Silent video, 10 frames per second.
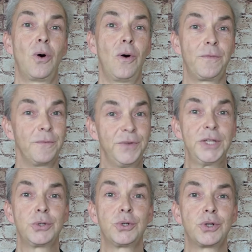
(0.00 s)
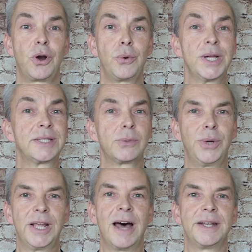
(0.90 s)
of video tutorials
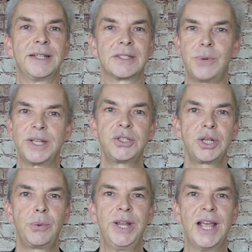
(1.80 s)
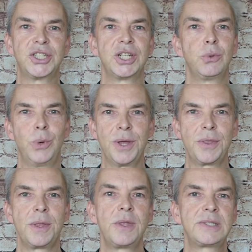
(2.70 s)
regarding strategy creation
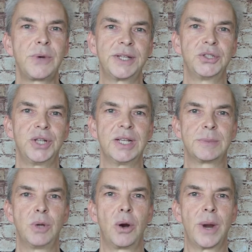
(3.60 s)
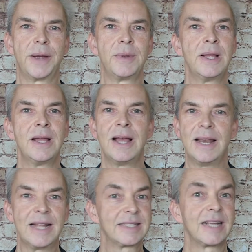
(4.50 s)
with the Strategy Explorer.
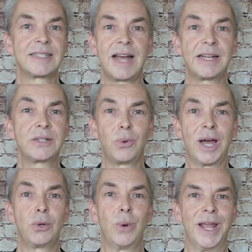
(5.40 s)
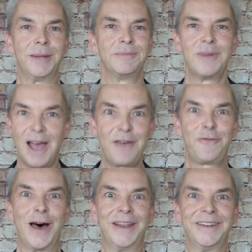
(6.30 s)
Let's get started right away. Have
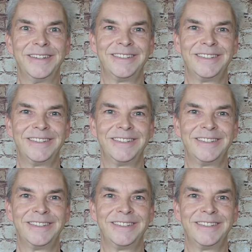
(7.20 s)
fun!